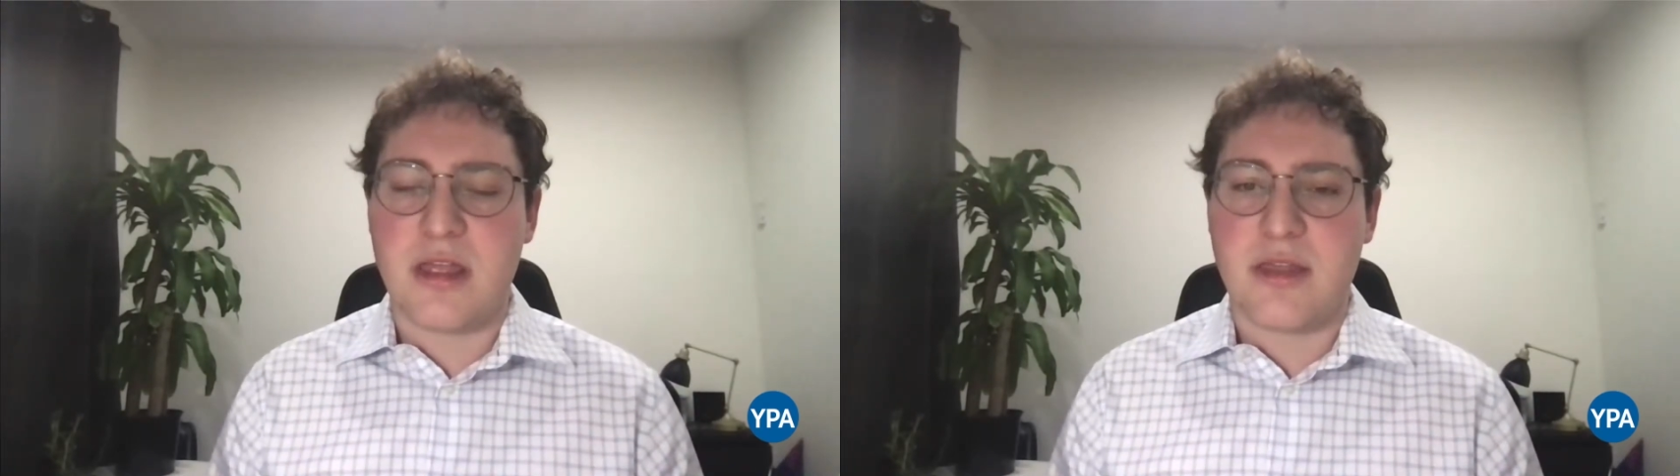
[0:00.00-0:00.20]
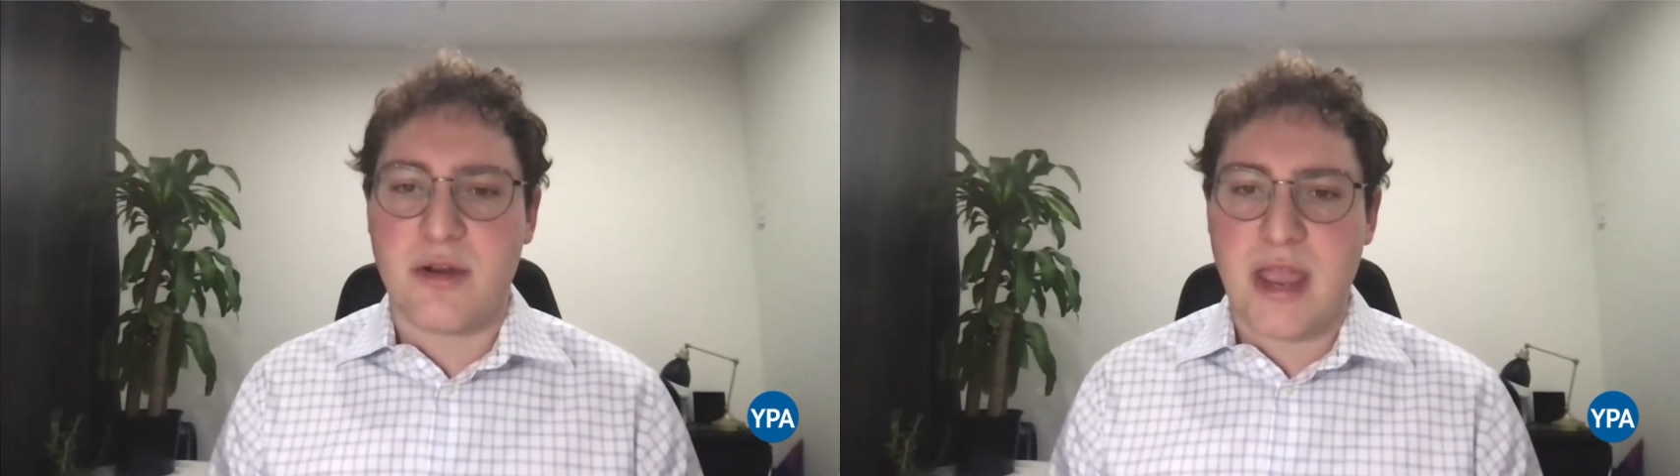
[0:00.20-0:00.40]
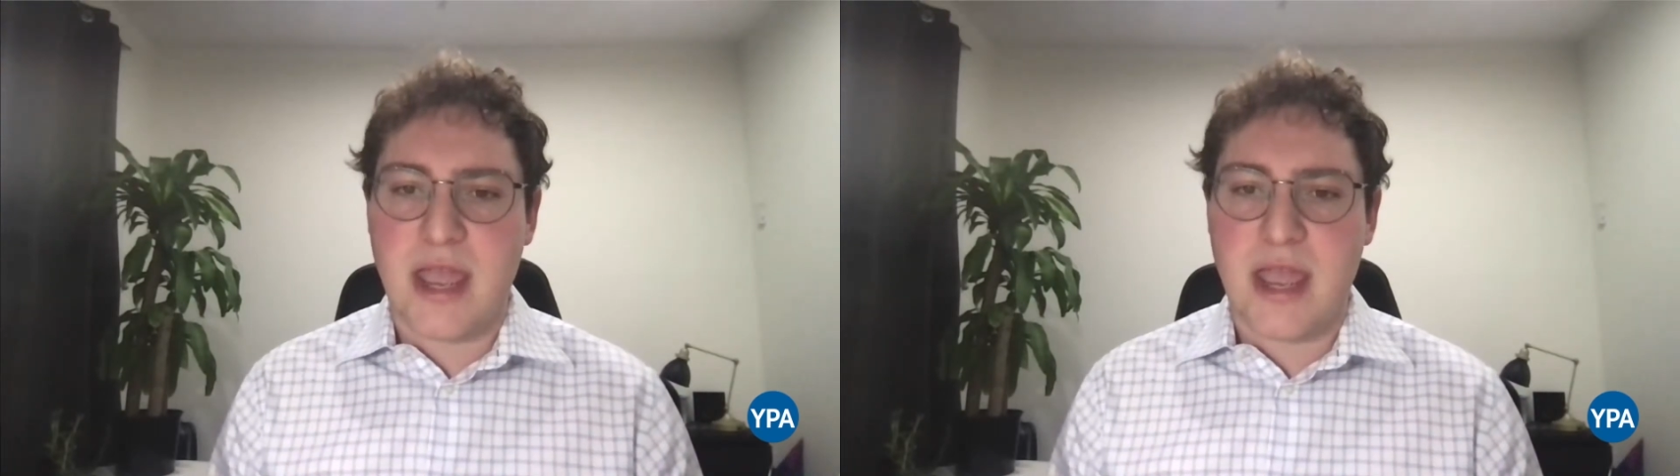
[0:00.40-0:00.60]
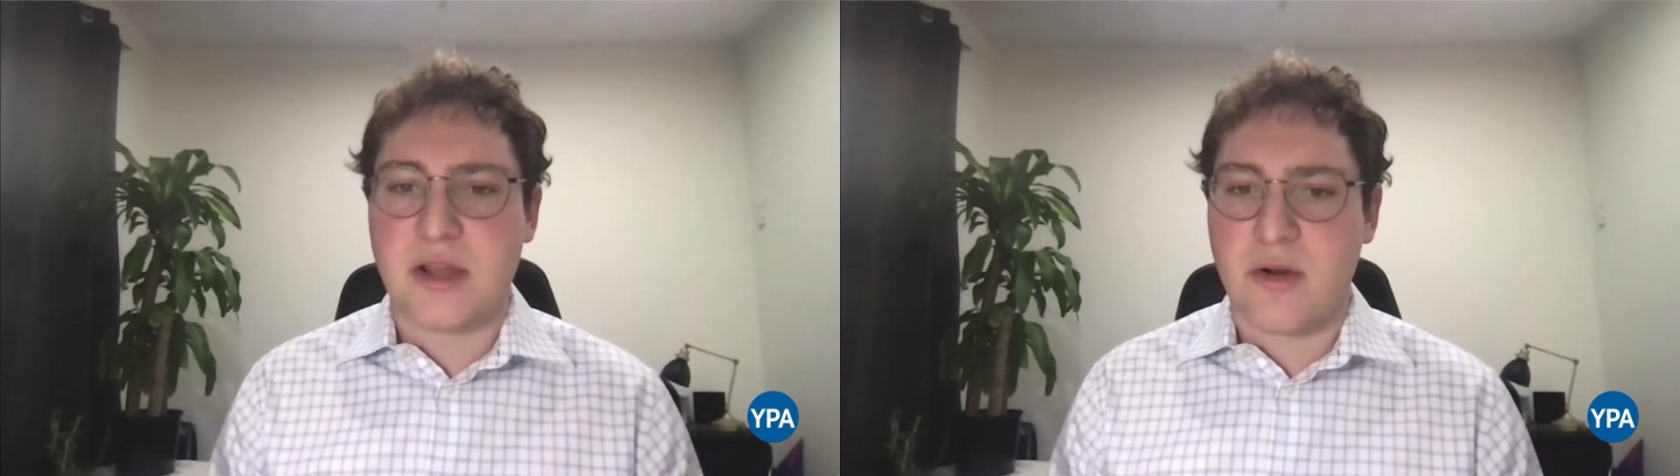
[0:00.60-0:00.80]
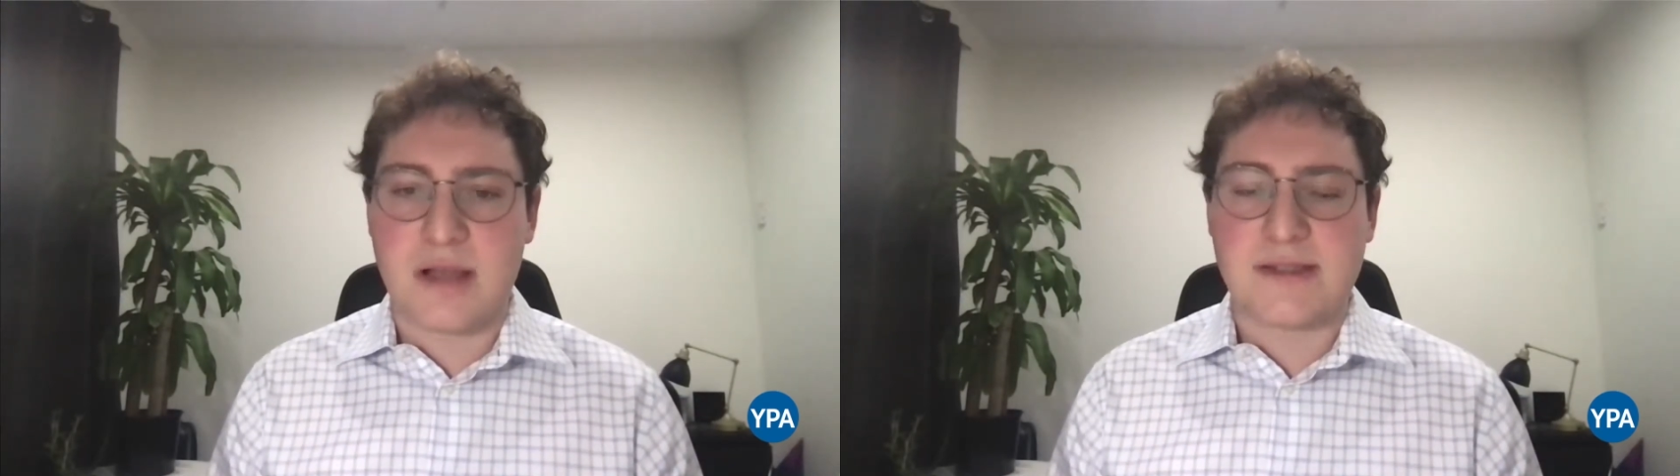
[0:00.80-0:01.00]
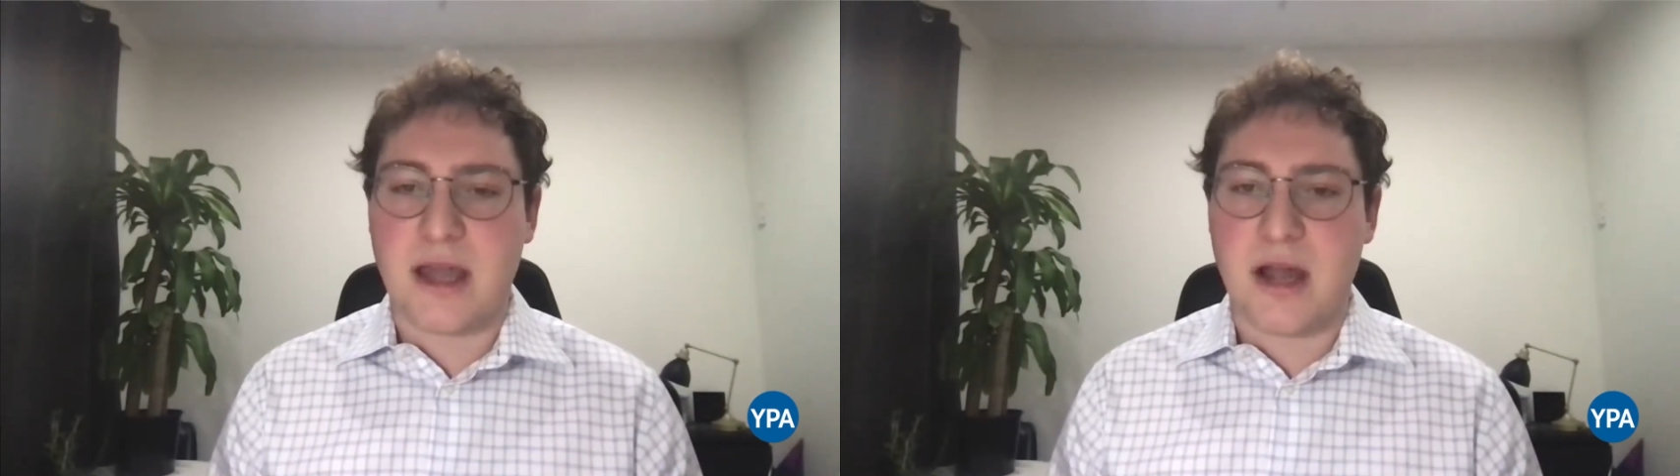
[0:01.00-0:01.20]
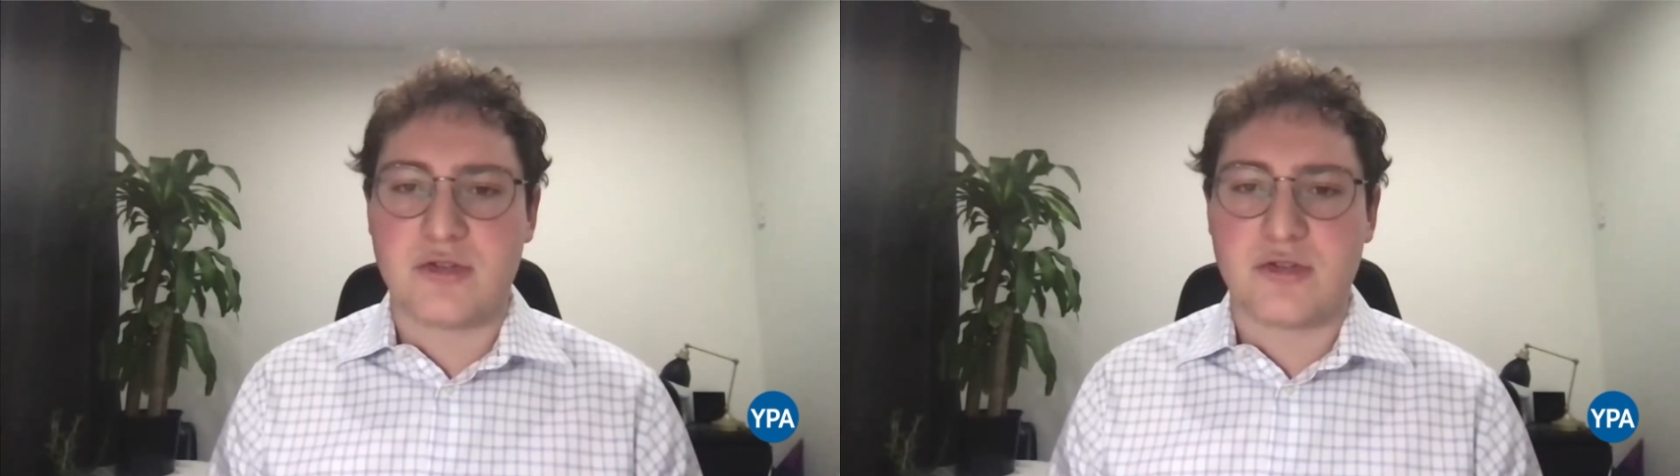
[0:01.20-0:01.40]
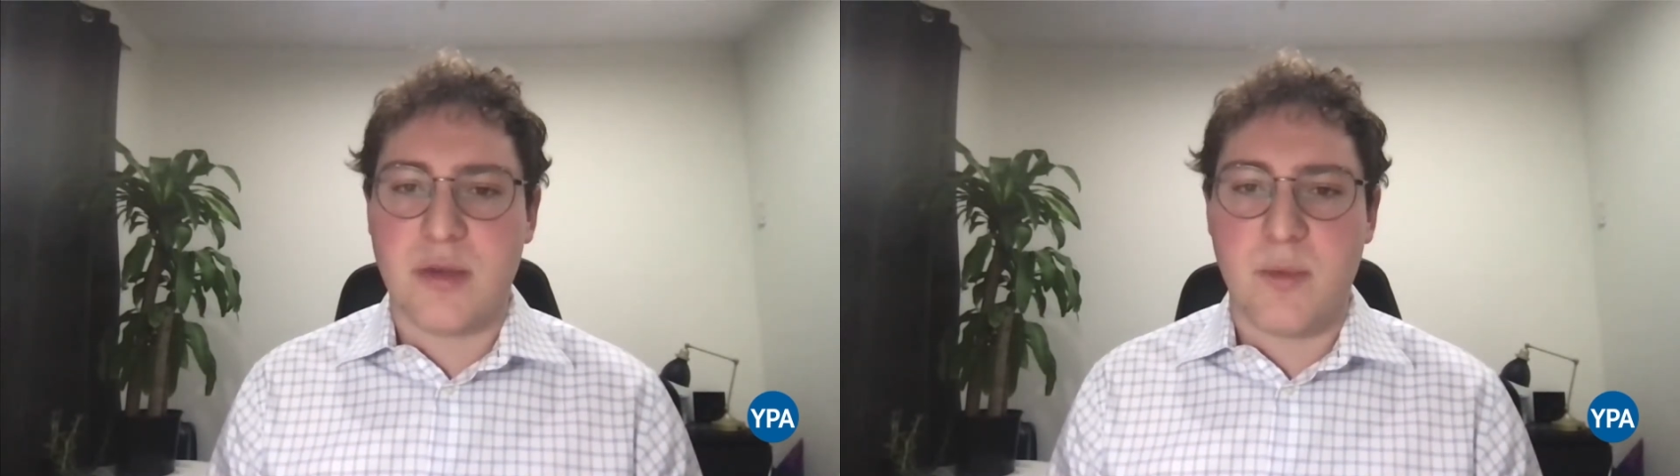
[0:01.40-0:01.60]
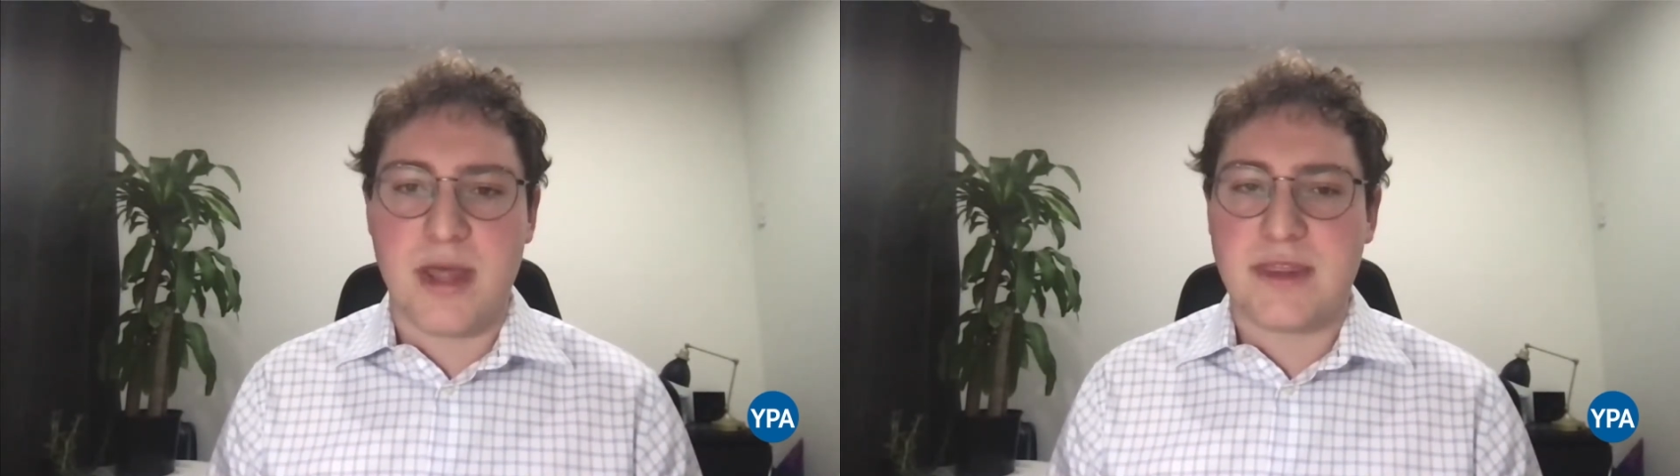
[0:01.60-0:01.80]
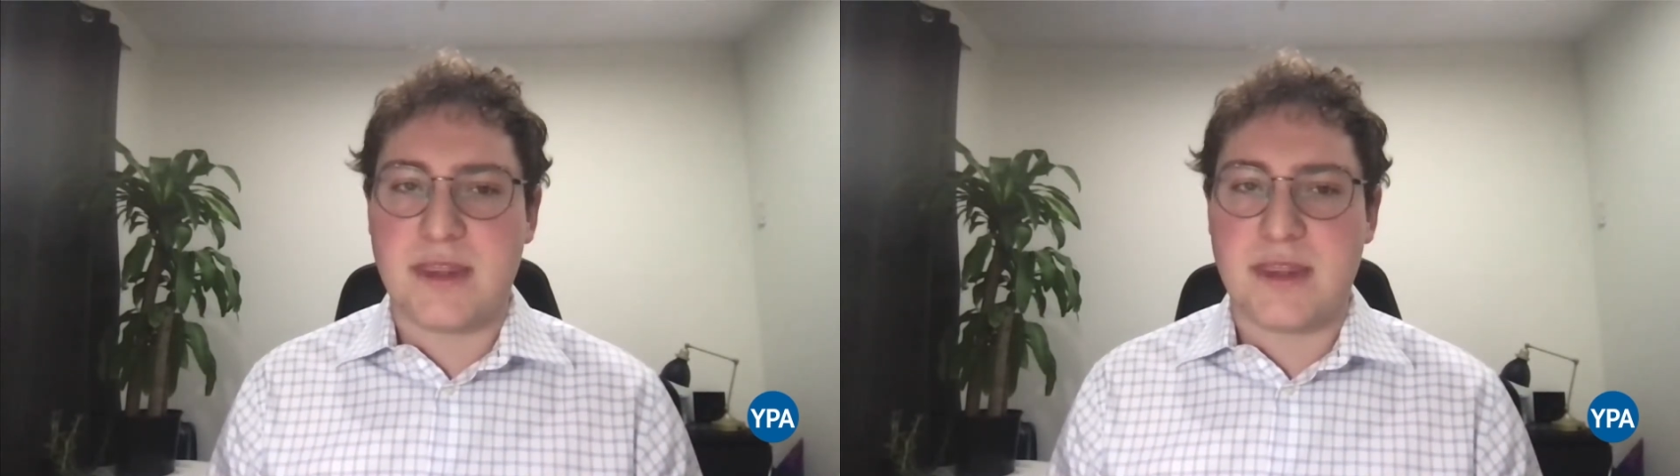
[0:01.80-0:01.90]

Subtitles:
there is across the country with